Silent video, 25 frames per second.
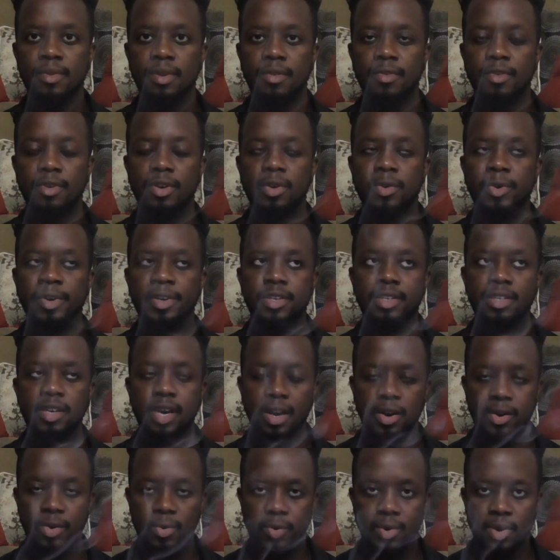if you're doing
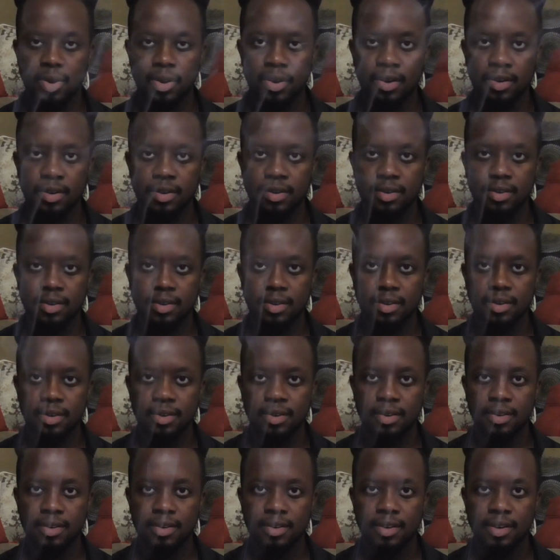shadow work,
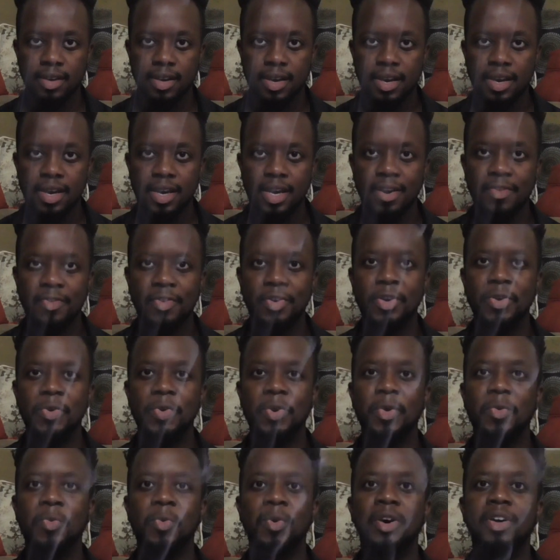if you're
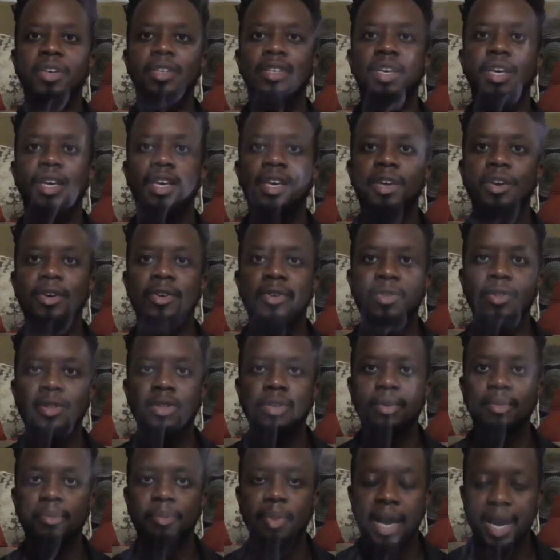doing work to
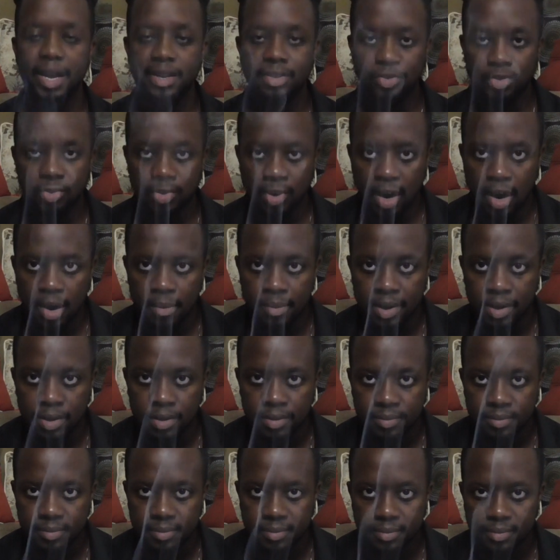heal past trauma.
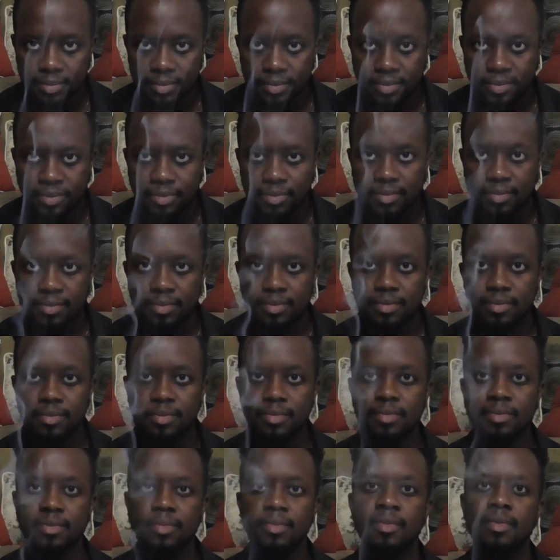
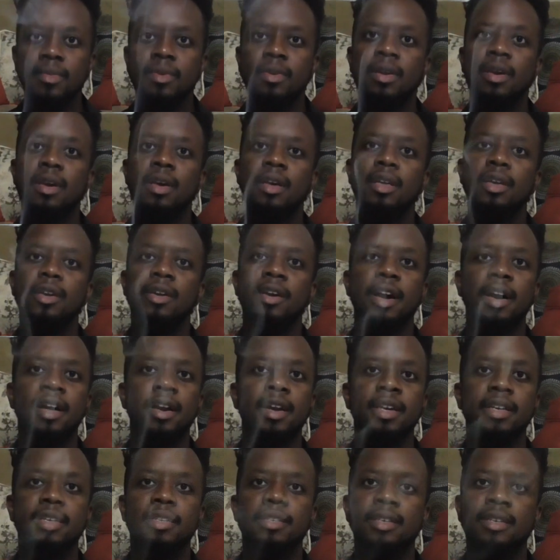You
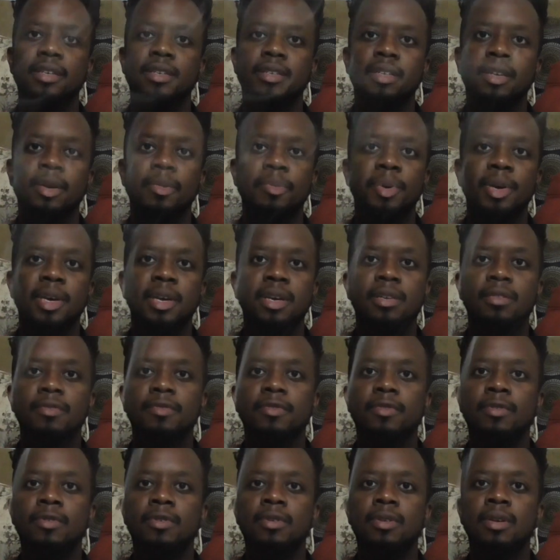gotta exist in a
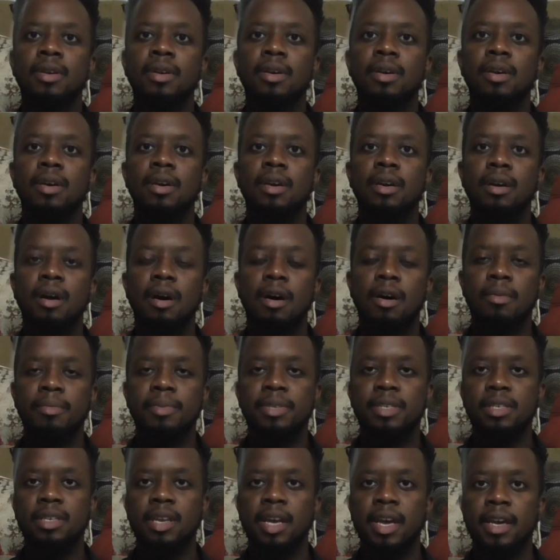peaceful, calm
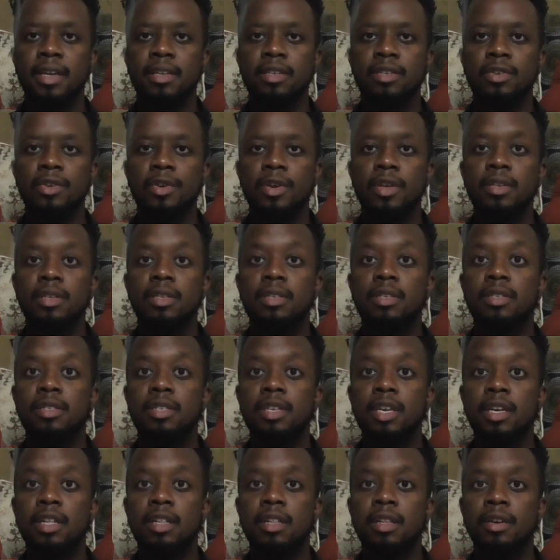state so you can
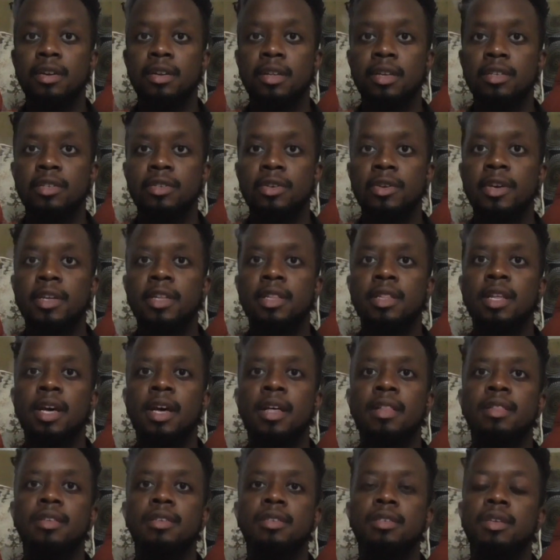see clearly, so you can
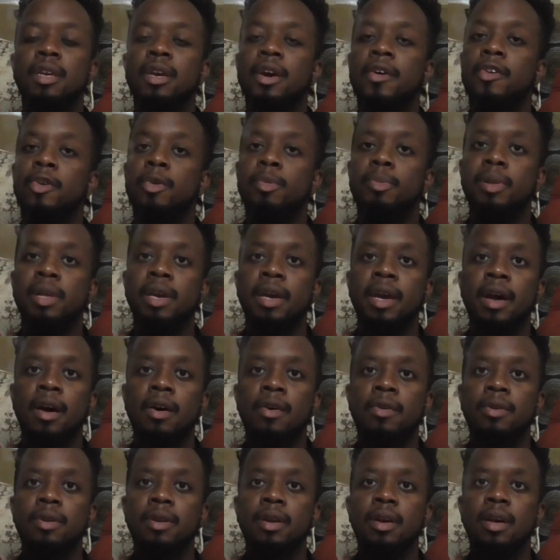let the scenario play
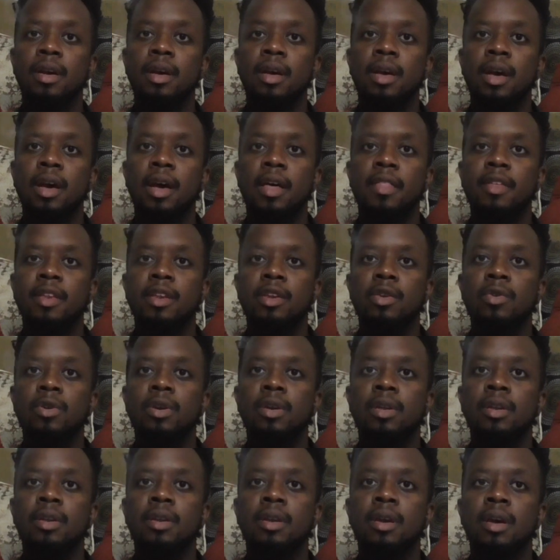out, and then you
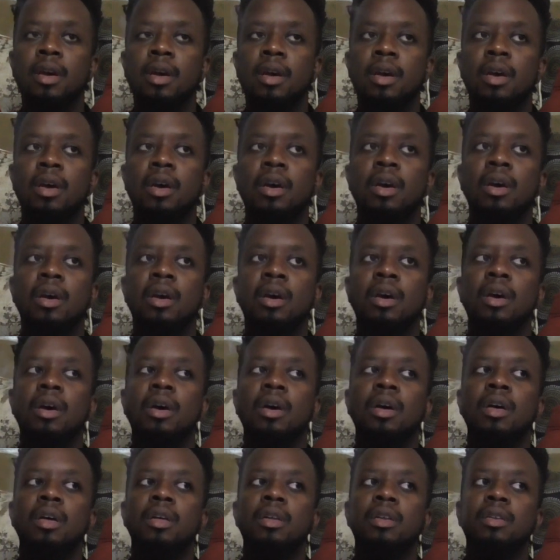
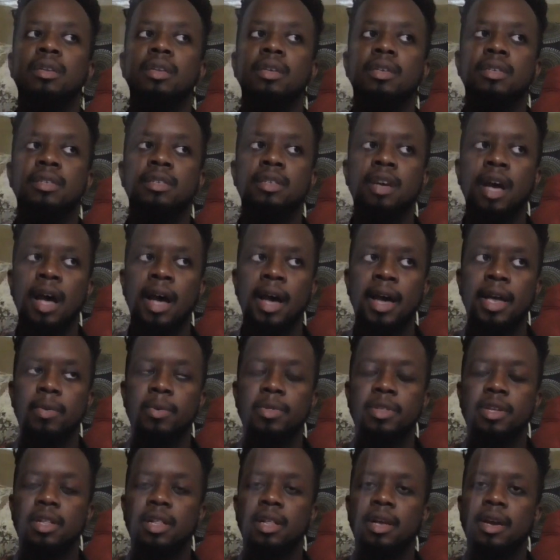can decide
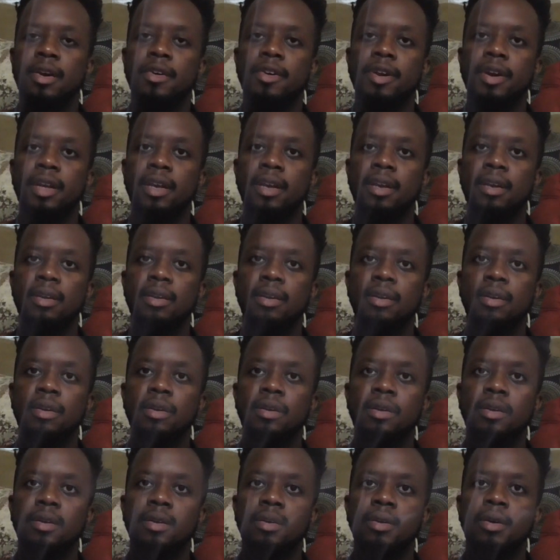with clarity
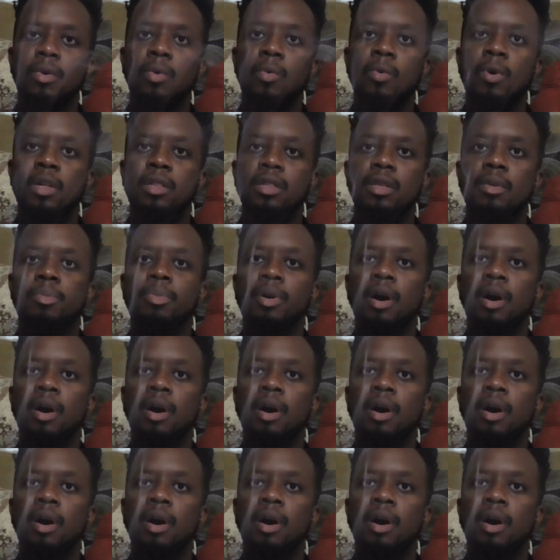what the